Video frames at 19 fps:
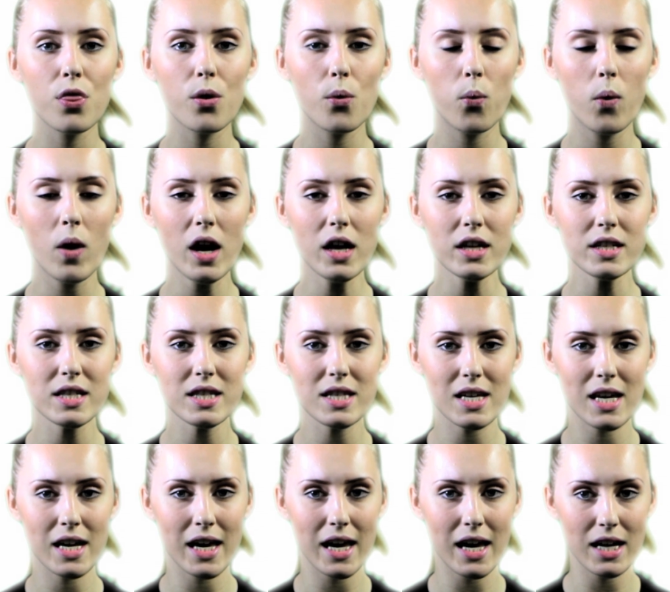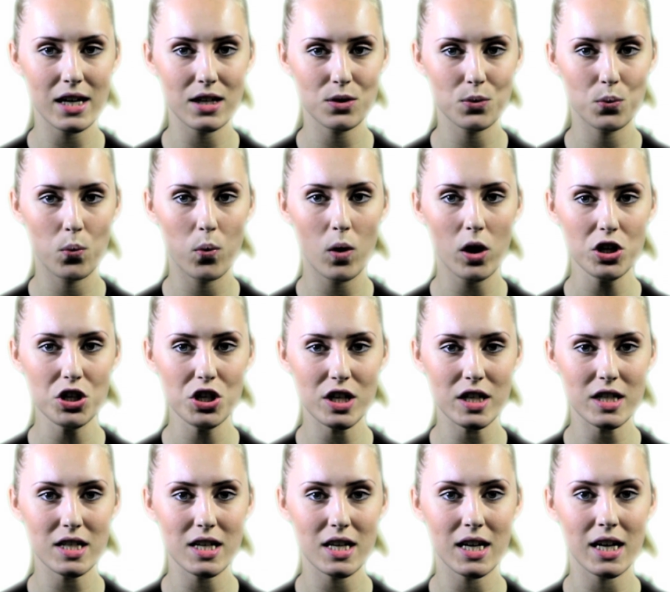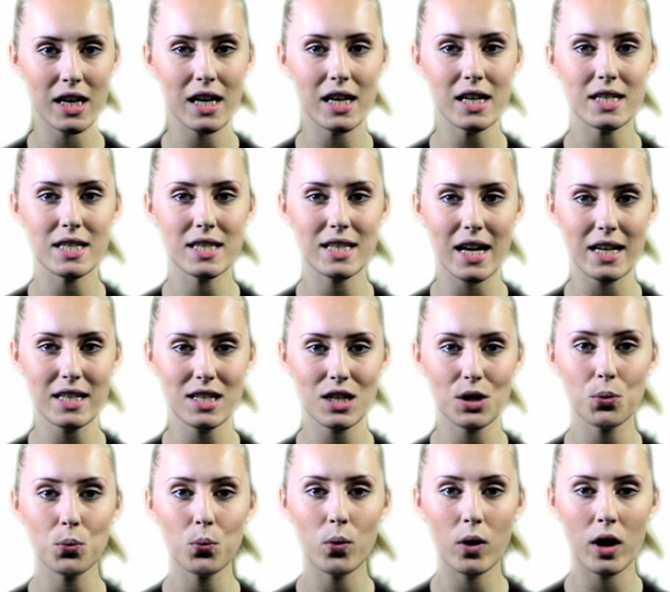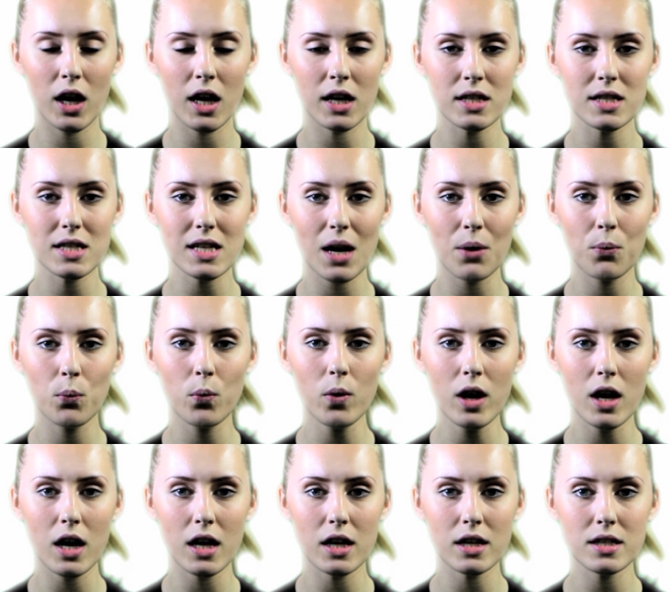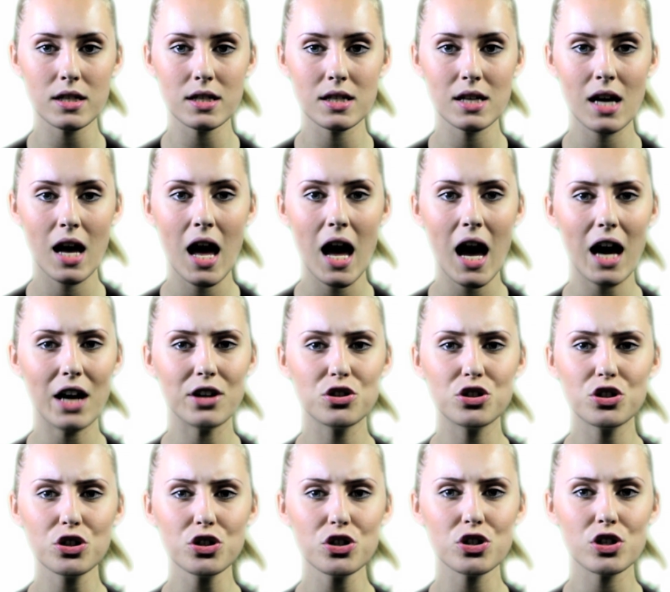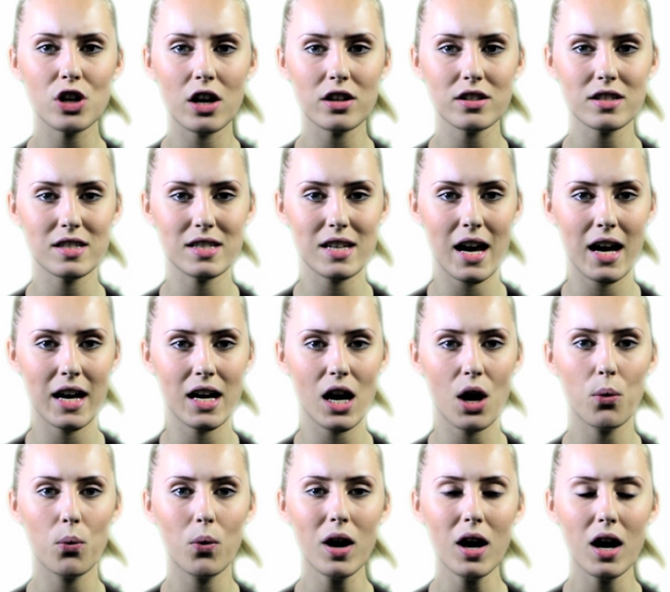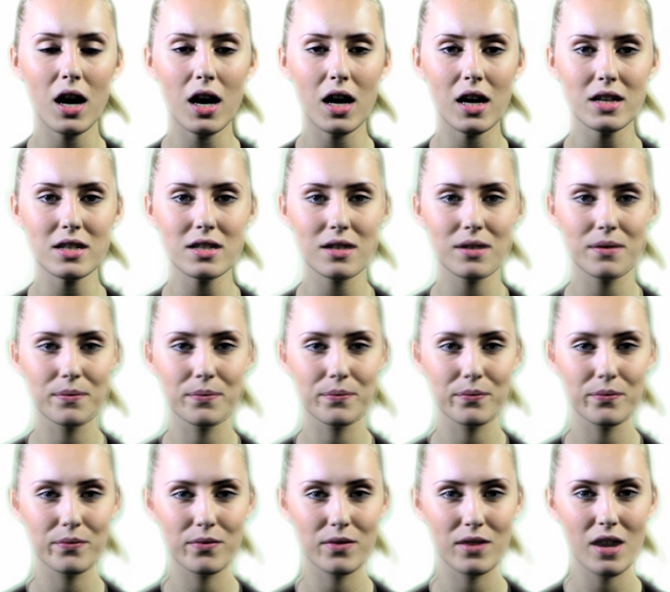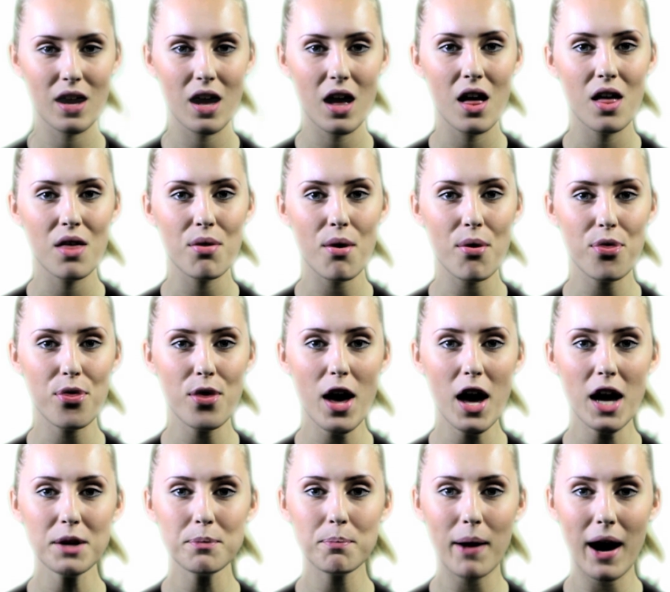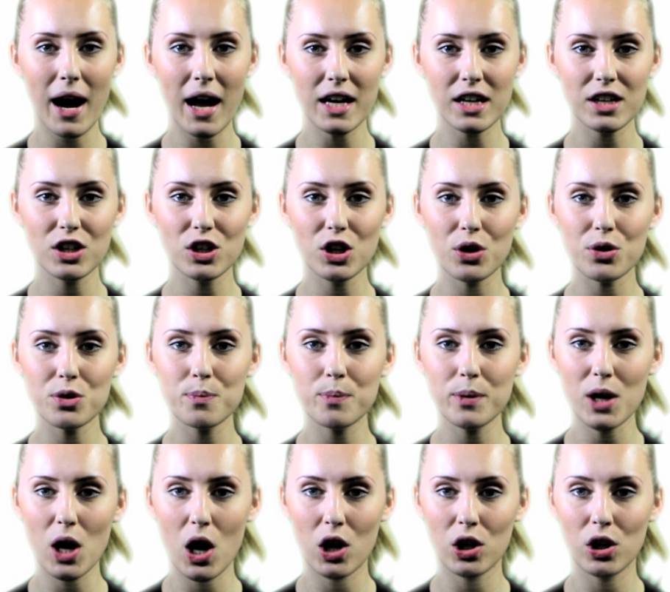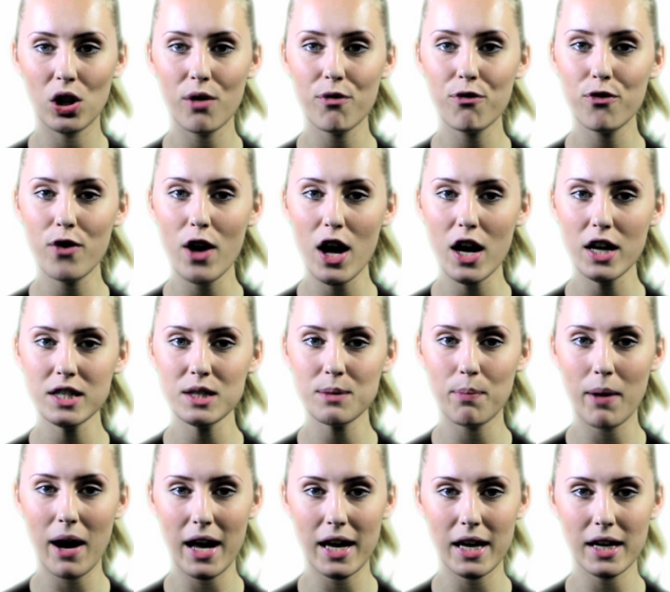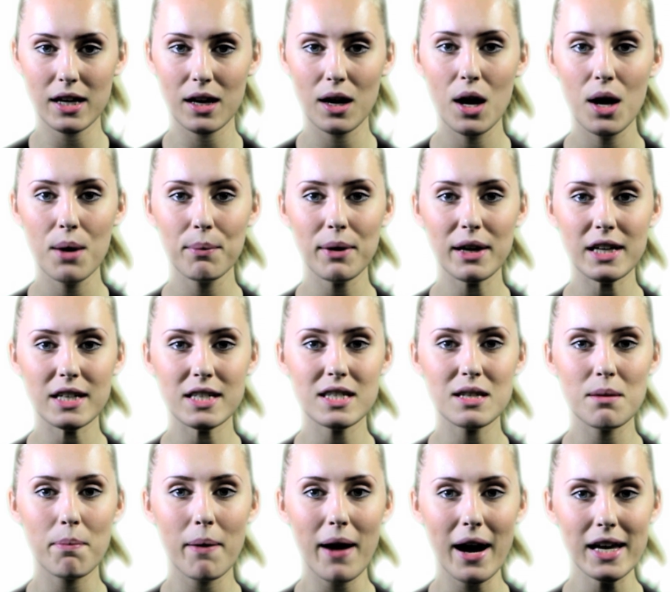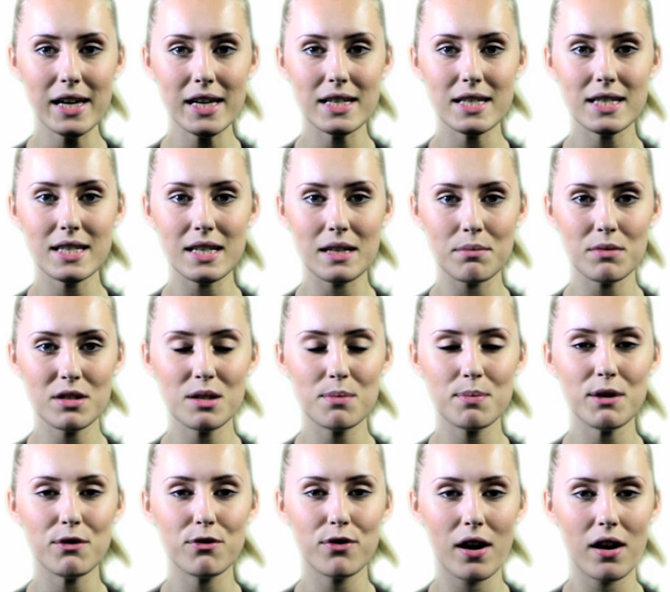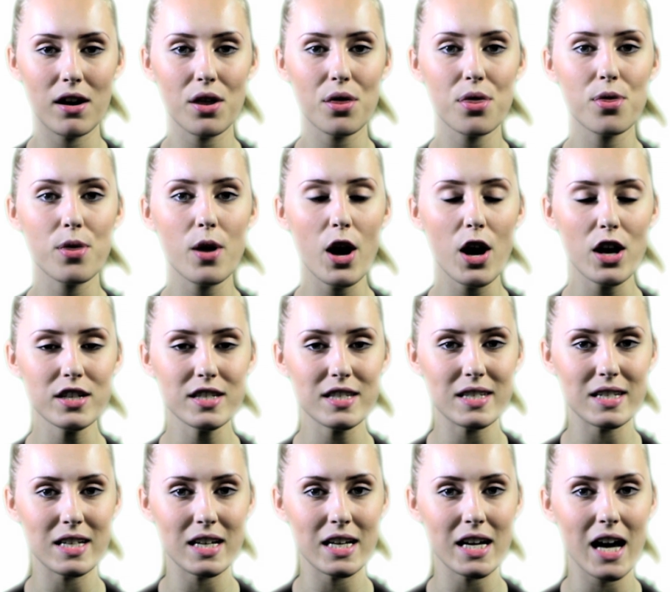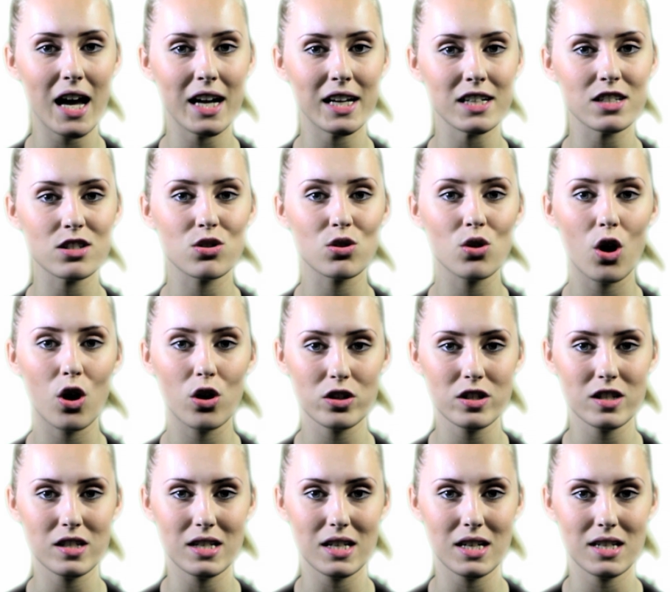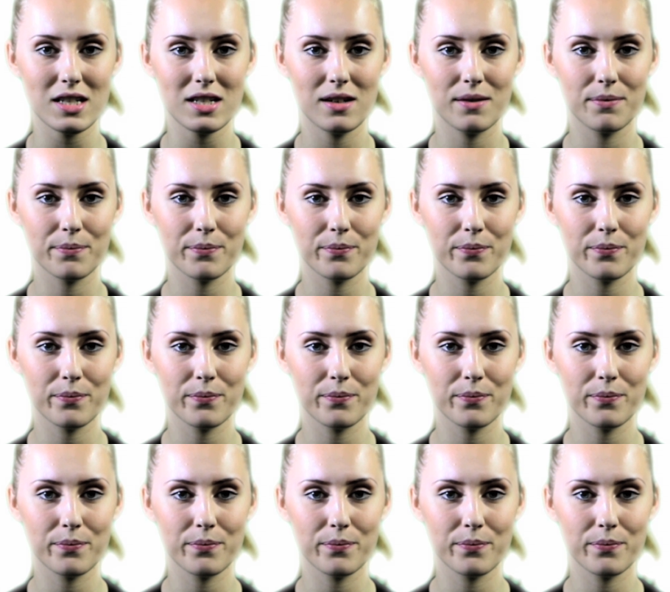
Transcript: The worst thing is Washington is getting worse and worse and does not say a word. The third bike goes beyond the first bike because the biker seems to be very thirsty and exhausted.